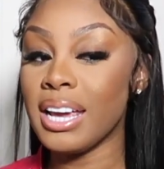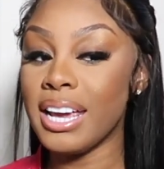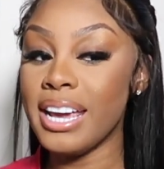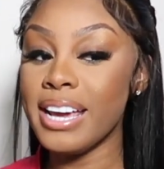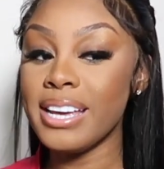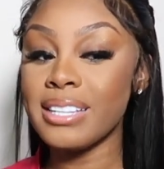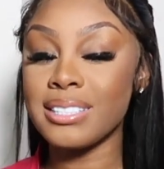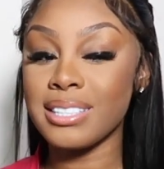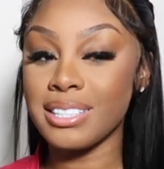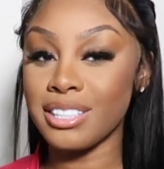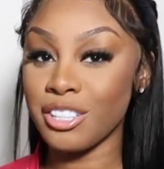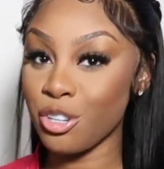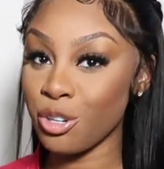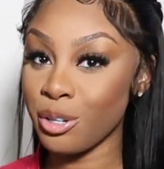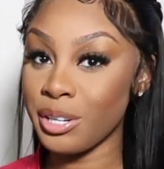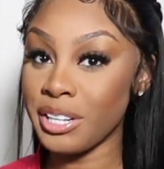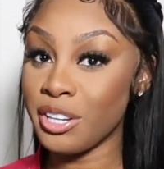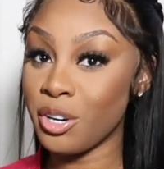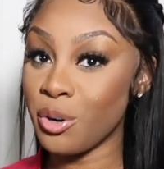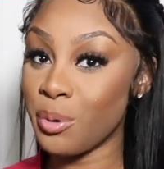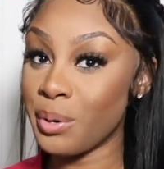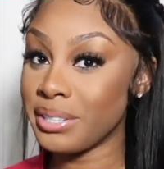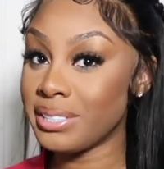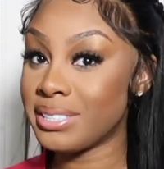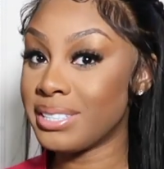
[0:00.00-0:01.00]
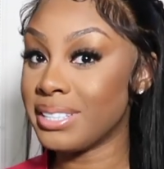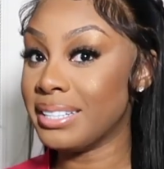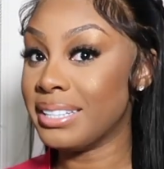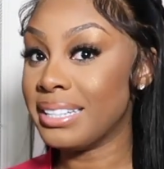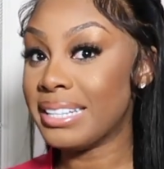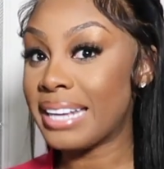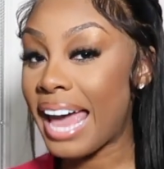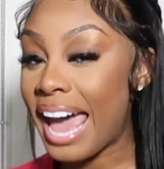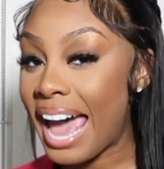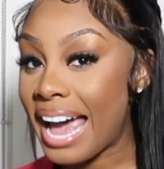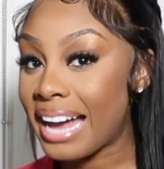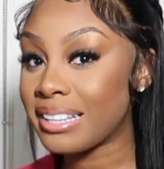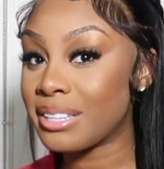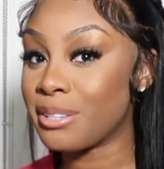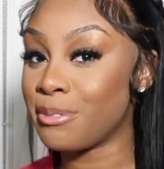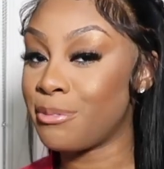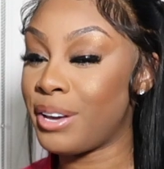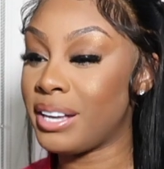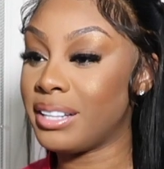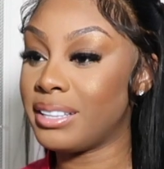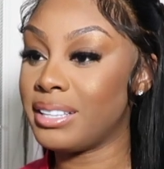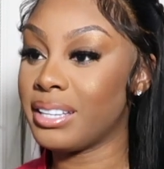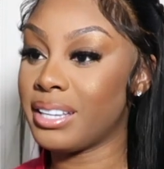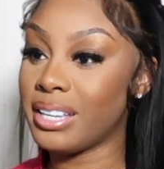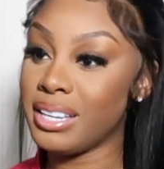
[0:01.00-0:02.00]
it's literally going to
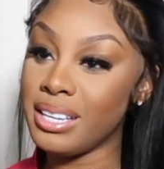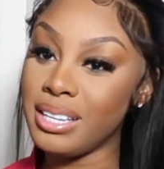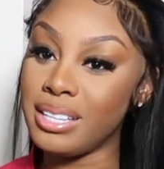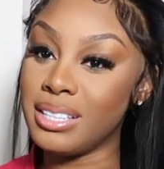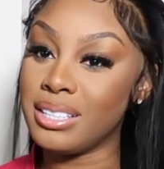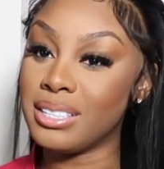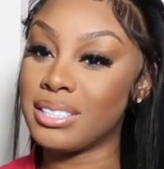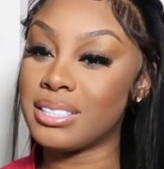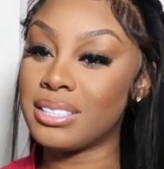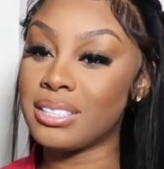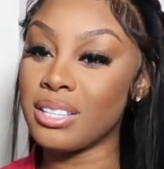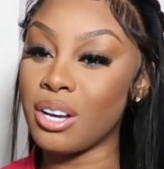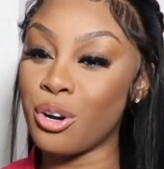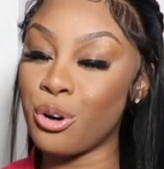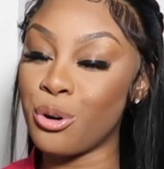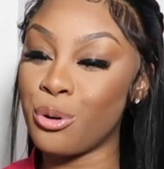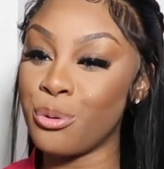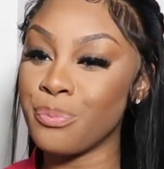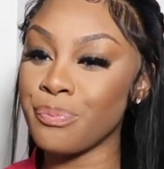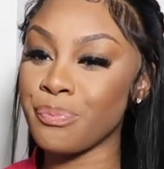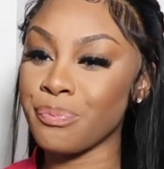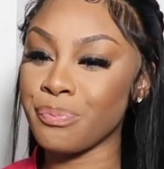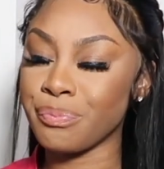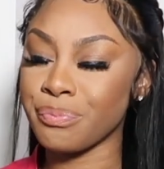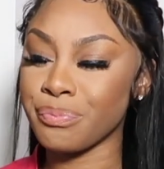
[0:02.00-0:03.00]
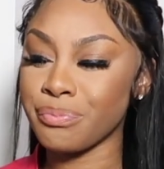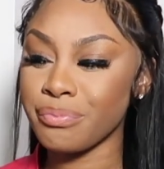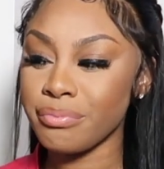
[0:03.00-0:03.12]
deactivate the key. So,